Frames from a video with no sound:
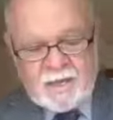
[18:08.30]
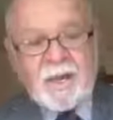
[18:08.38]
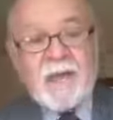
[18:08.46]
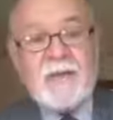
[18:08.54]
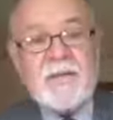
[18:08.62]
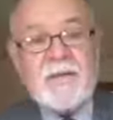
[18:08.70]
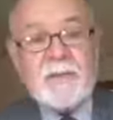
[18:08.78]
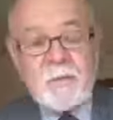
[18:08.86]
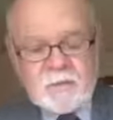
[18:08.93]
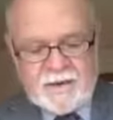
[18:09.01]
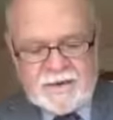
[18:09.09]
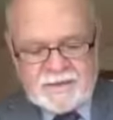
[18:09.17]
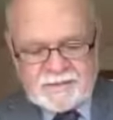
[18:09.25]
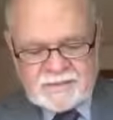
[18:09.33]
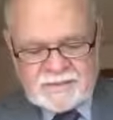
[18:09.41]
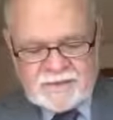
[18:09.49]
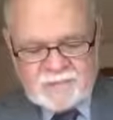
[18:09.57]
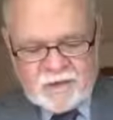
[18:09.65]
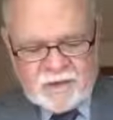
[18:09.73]
And then the woman
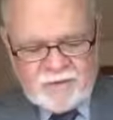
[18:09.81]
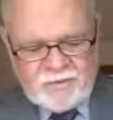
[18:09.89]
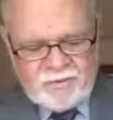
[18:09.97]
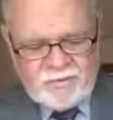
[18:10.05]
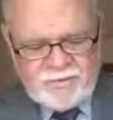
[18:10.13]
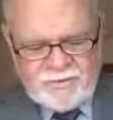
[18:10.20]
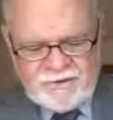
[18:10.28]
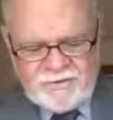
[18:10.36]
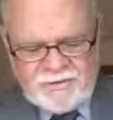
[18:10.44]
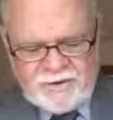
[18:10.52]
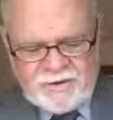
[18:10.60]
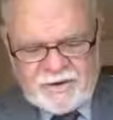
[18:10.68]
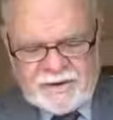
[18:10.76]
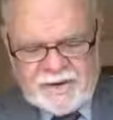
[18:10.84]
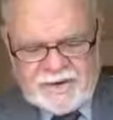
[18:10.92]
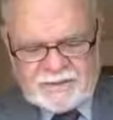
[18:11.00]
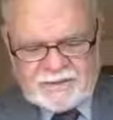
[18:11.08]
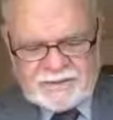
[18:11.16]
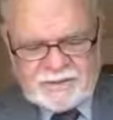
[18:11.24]
asks him, "Are you greater than our
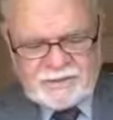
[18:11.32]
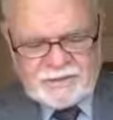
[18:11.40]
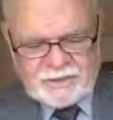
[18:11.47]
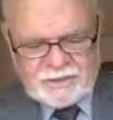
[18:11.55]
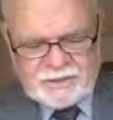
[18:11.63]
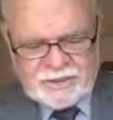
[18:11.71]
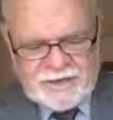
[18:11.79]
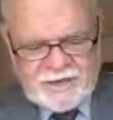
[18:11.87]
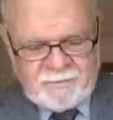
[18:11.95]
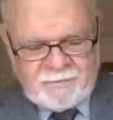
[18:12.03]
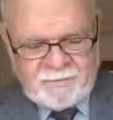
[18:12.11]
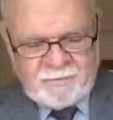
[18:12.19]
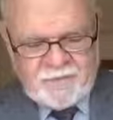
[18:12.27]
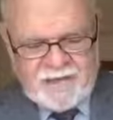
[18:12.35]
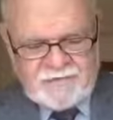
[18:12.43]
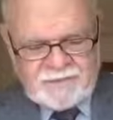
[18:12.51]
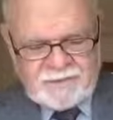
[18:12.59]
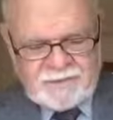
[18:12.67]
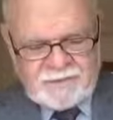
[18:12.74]
ancestor Jacob, who
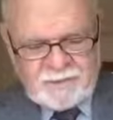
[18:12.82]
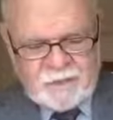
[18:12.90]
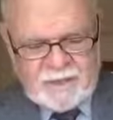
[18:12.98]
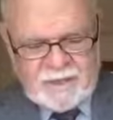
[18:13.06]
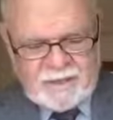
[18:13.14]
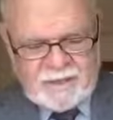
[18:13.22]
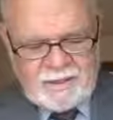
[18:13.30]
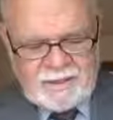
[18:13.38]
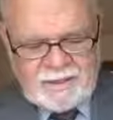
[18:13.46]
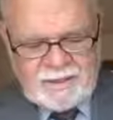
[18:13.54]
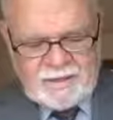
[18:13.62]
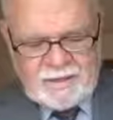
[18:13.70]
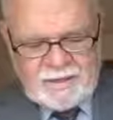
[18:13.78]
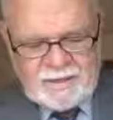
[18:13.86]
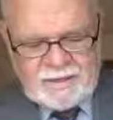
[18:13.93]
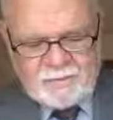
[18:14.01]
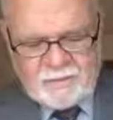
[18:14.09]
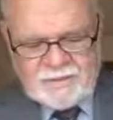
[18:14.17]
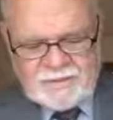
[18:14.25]
gave us this well
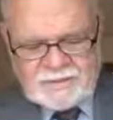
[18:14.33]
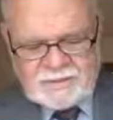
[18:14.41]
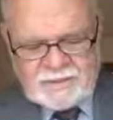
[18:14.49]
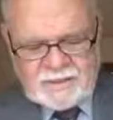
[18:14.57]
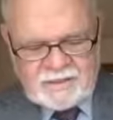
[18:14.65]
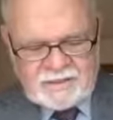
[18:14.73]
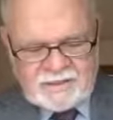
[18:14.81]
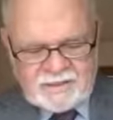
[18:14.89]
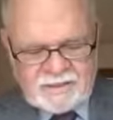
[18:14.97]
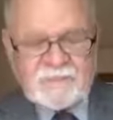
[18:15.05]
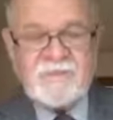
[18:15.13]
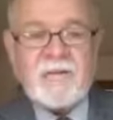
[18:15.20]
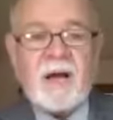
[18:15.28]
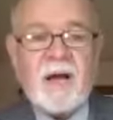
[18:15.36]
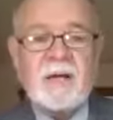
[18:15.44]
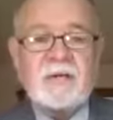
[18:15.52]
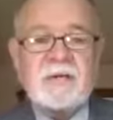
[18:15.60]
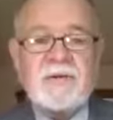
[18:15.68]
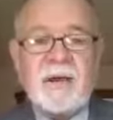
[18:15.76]
and with his sons and his
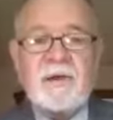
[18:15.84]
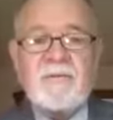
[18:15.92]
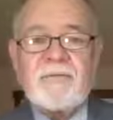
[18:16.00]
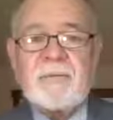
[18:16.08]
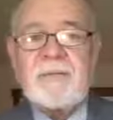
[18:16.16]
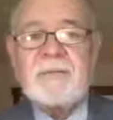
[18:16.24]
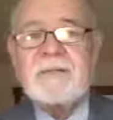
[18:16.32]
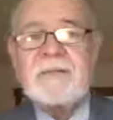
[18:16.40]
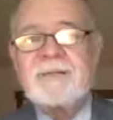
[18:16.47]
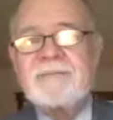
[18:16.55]
flocks drank from it?"